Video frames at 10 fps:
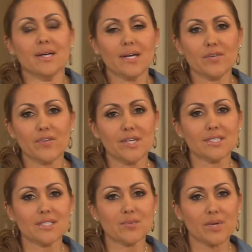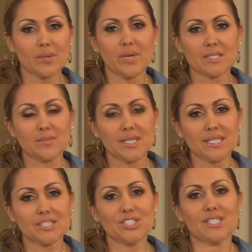Hey friends, welcome back to my
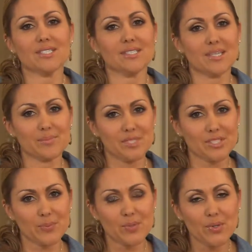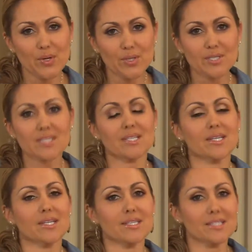kitchen. I'm Pujols,
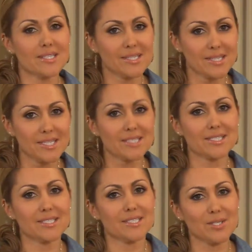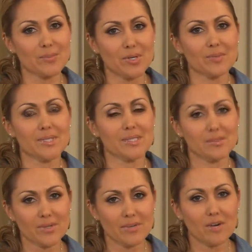and this is a moment
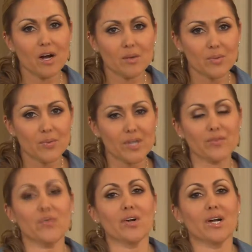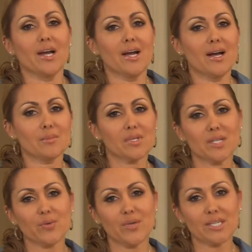we have all been waiting for. I'm
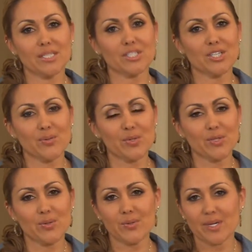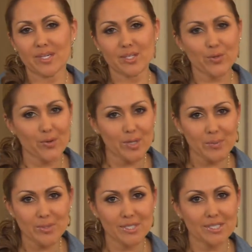getting ready to share with you an
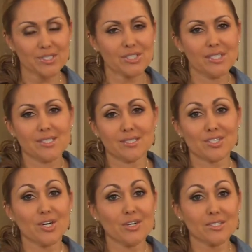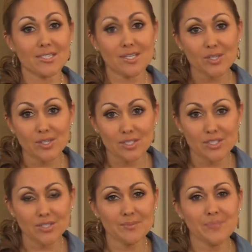incredible dish. It's called
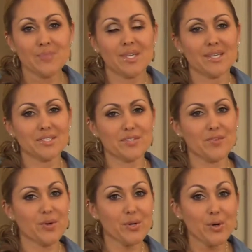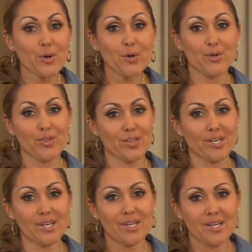Sancocho. It's a very
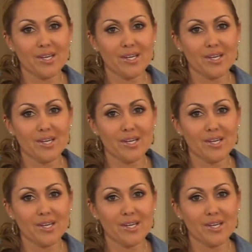earthy,